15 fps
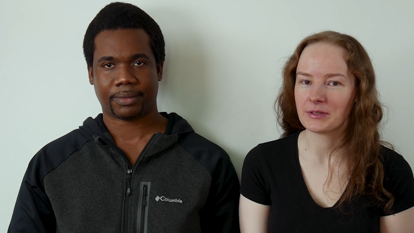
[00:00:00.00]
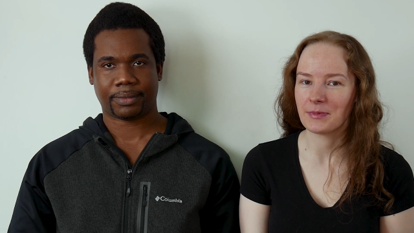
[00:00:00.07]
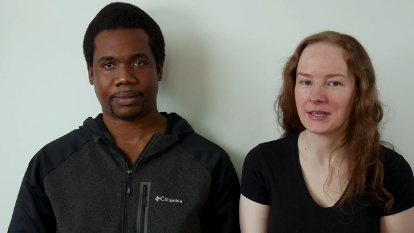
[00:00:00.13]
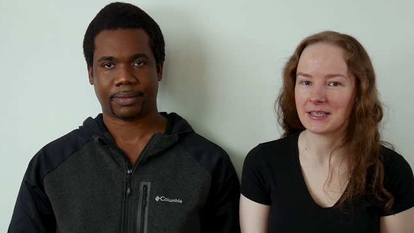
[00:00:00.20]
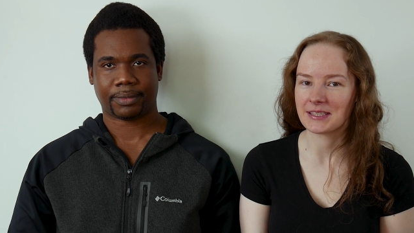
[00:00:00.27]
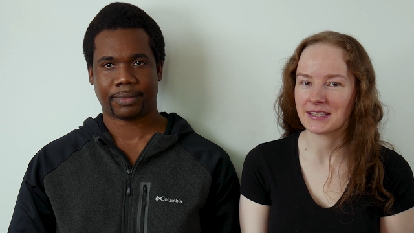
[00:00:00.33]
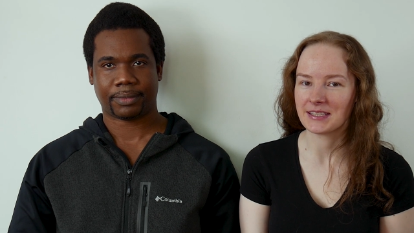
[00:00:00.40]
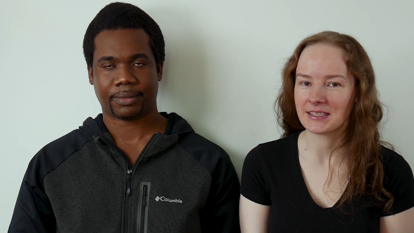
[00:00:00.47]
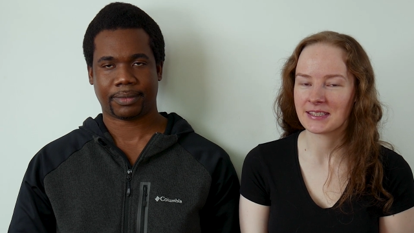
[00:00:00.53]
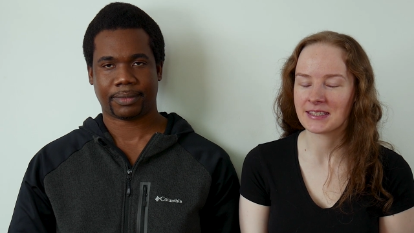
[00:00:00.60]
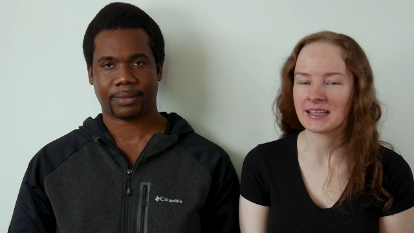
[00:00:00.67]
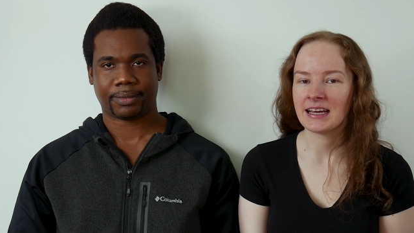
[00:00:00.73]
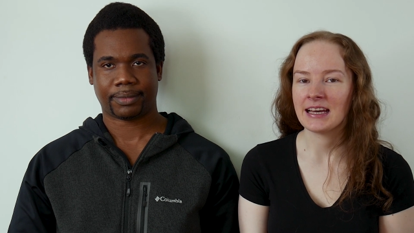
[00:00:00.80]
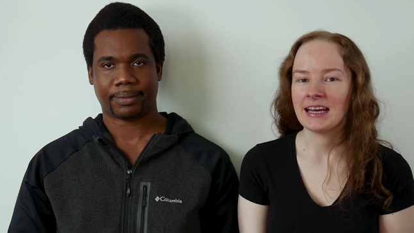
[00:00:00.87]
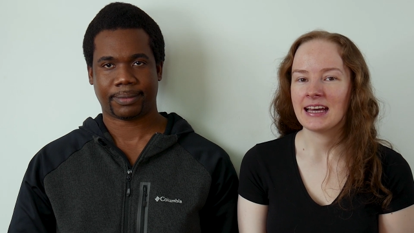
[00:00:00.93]

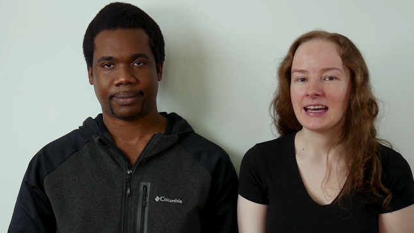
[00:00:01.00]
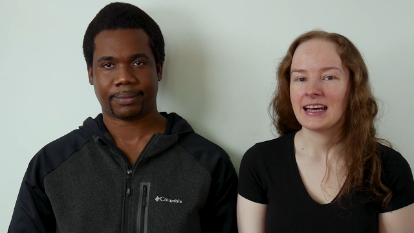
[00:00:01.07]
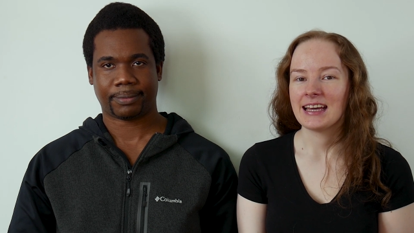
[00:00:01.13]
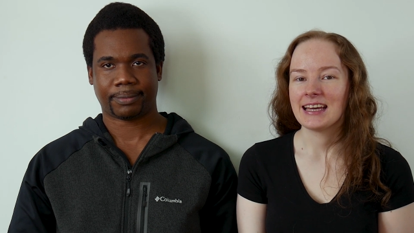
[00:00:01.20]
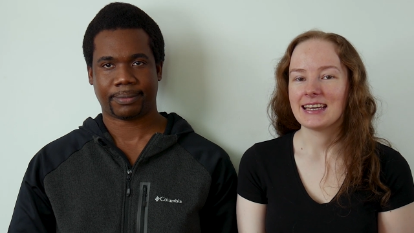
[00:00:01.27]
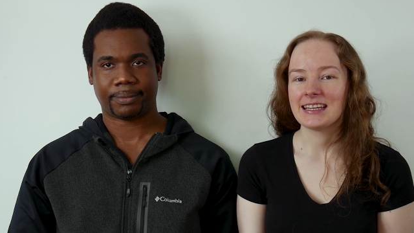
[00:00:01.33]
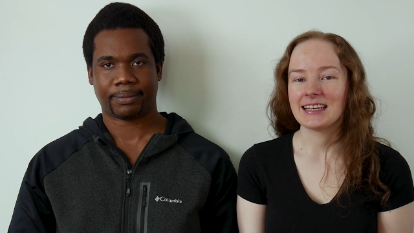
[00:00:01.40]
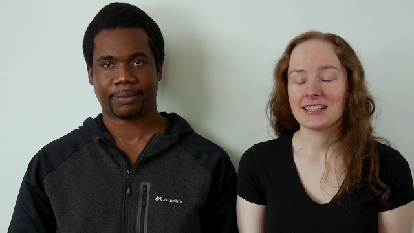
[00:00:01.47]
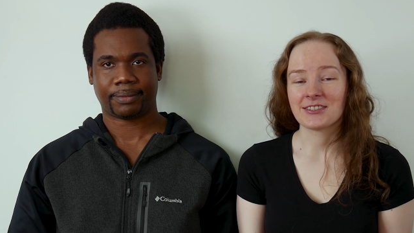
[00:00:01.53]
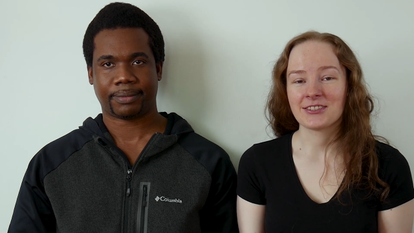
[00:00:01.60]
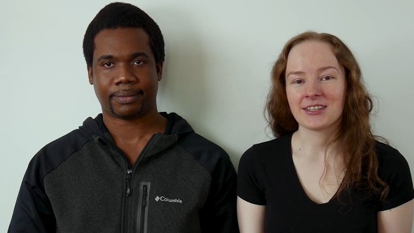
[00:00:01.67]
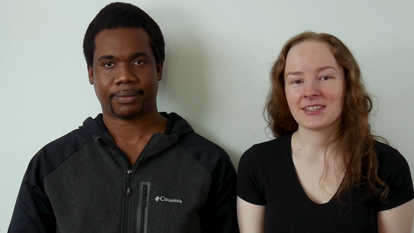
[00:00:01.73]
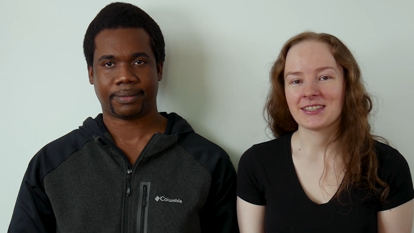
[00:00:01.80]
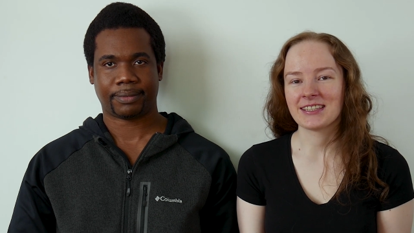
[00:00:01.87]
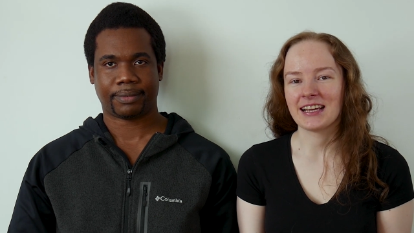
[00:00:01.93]
Speaker 1: spaces, is
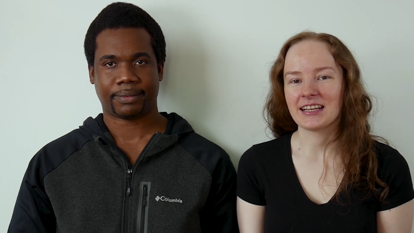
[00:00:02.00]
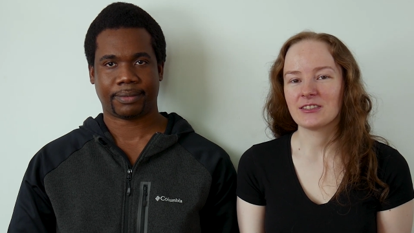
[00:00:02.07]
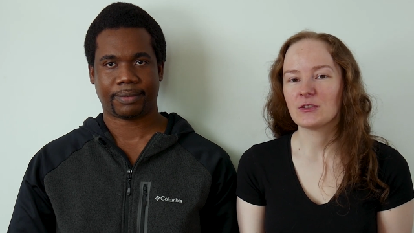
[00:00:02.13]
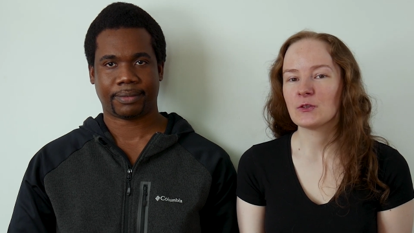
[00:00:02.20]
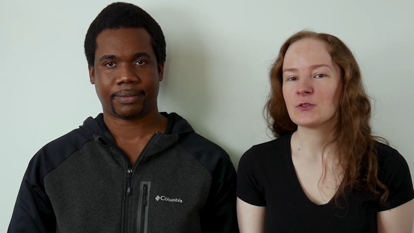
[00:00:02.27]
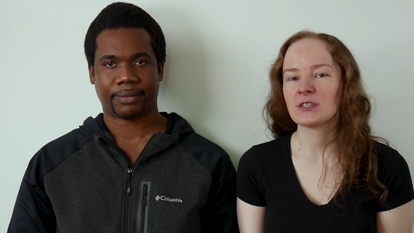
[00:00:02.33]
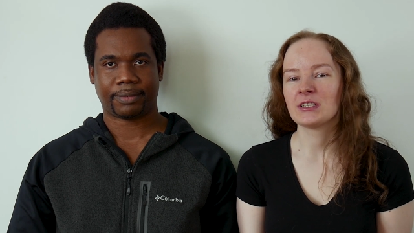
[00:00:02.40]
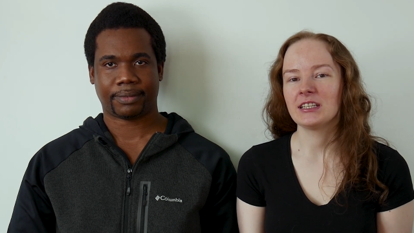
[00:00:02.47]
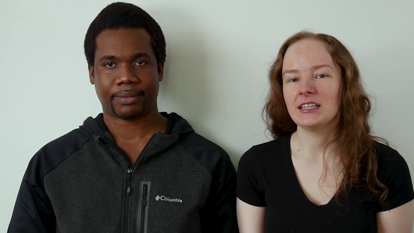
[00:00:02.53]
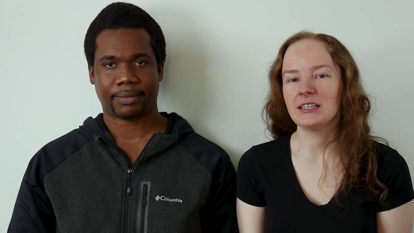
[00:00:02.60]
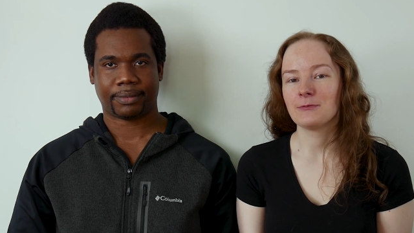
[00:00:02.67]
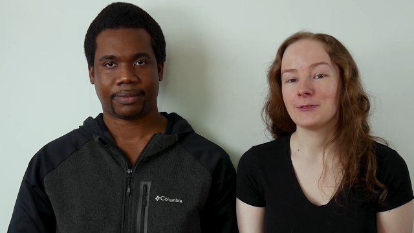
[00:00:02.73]
just that usually